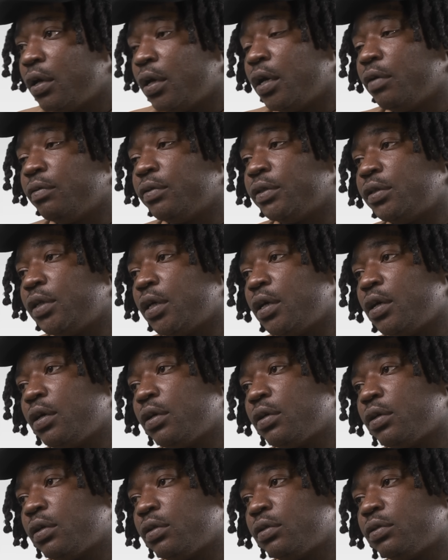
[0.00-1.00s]
It was
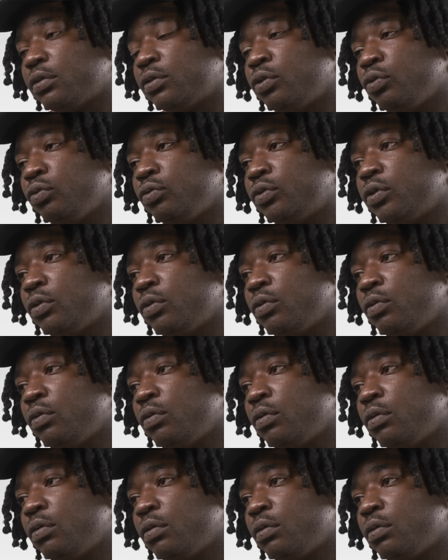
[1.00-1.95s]
Duck, Tutu.